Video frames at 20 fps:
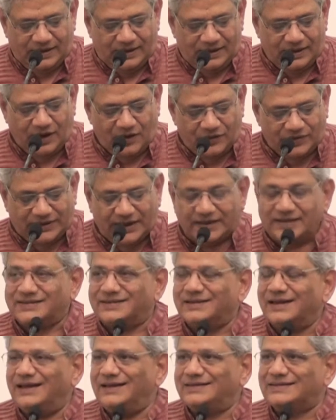Now
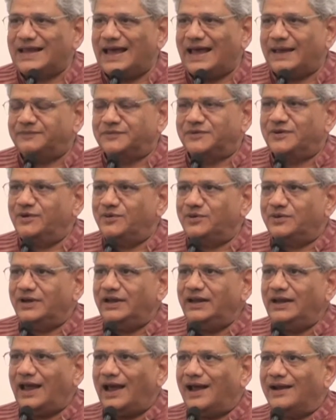this is
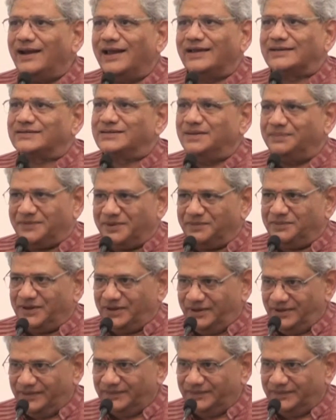absolutely unacceptable.